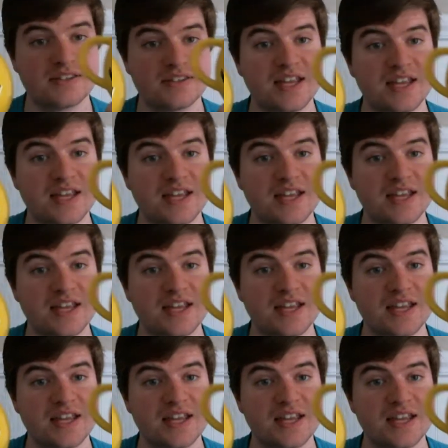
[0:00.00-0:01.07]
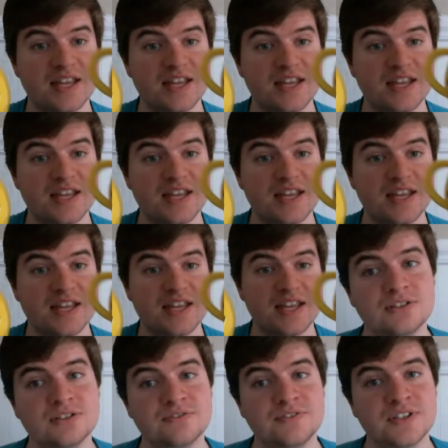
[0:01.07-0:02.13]
And yes, chapter two vintage
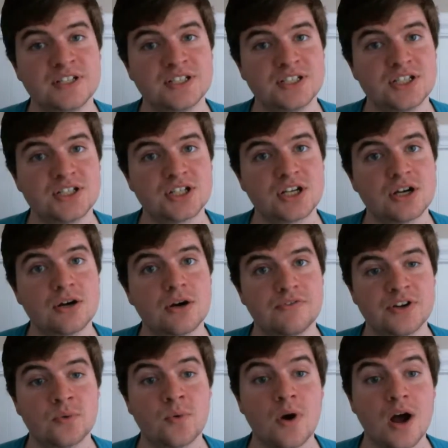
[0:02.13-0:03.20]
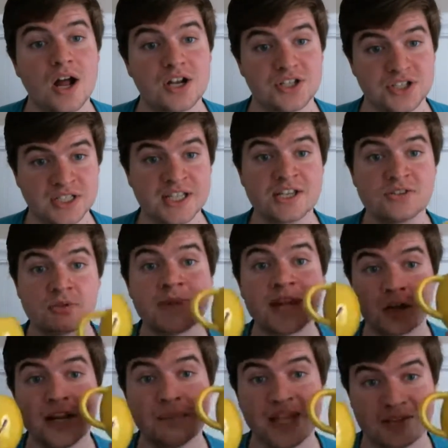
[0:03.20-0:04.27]
co. If you're watching, these would make a great planter. You could
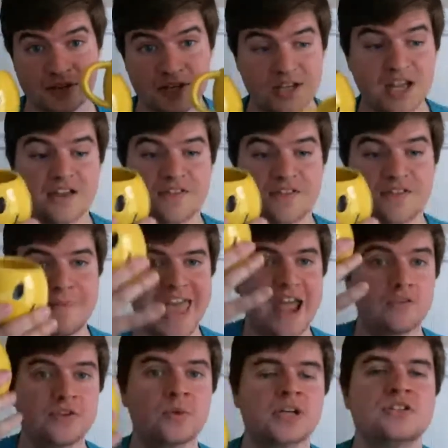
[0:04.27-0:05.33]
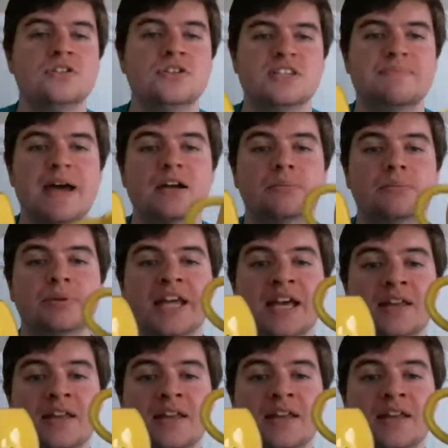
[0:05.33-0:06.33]
give them hair if you wanted to do the spider plants.